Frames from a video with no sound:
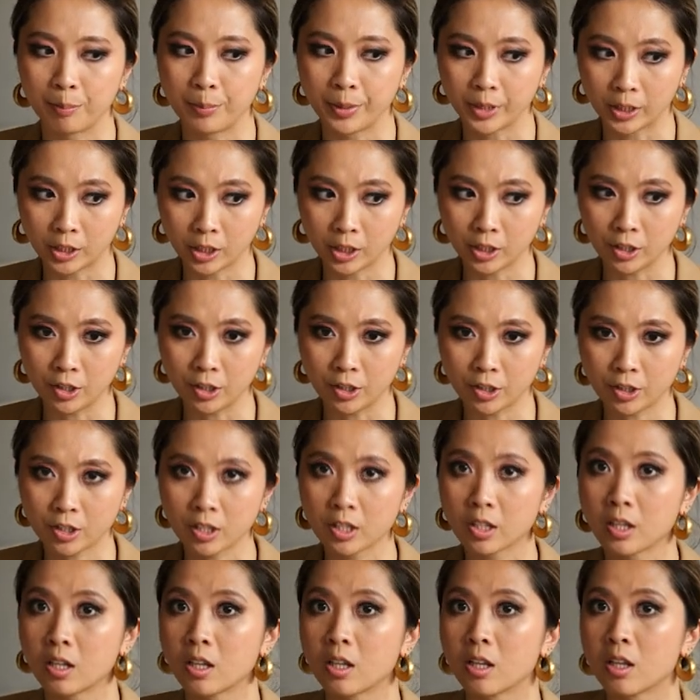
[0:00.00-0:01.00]

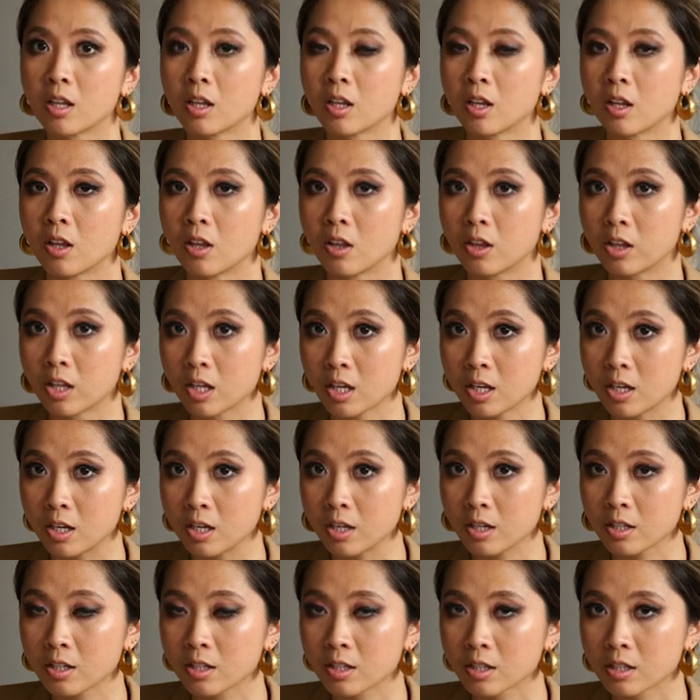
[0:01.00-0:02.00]
because
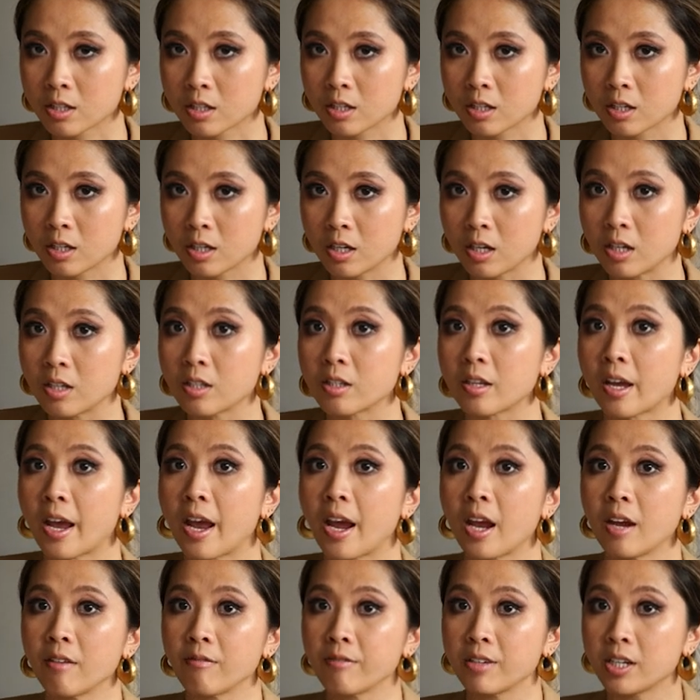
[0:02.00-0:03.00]
this is
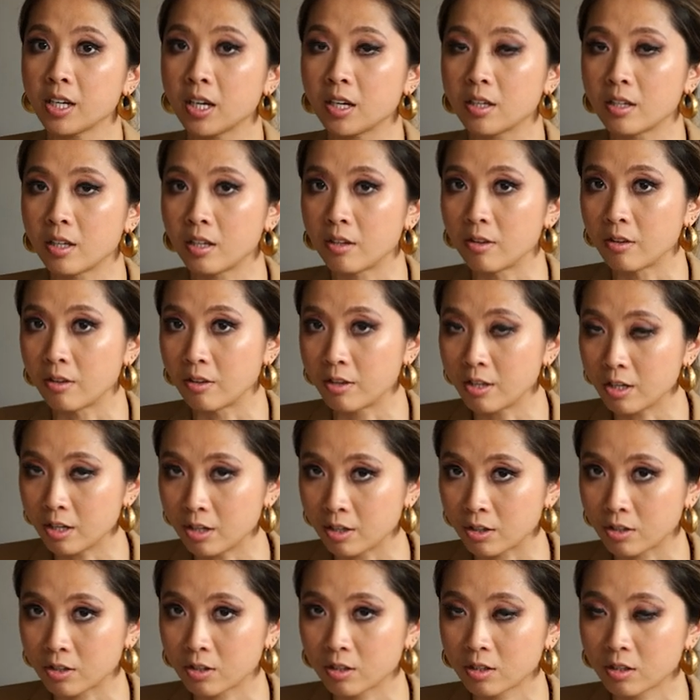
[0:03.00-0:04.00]
heavier than
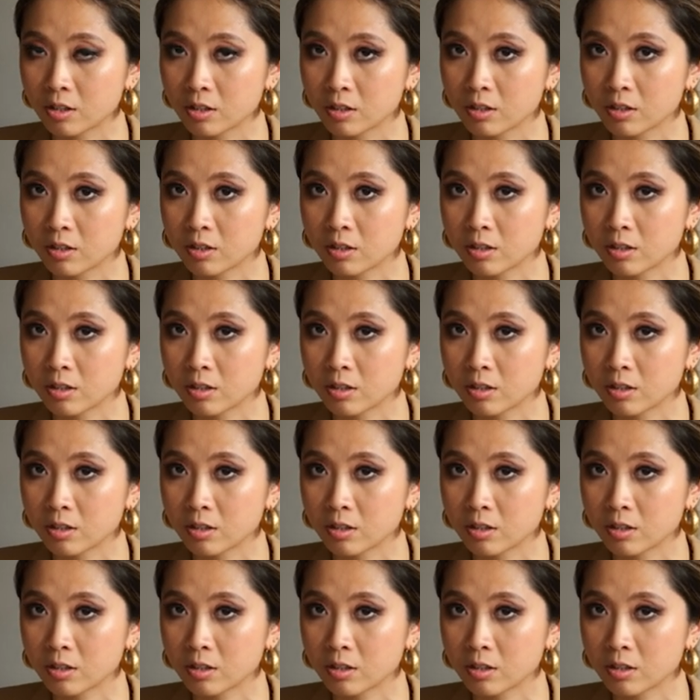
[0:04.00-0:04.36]
this.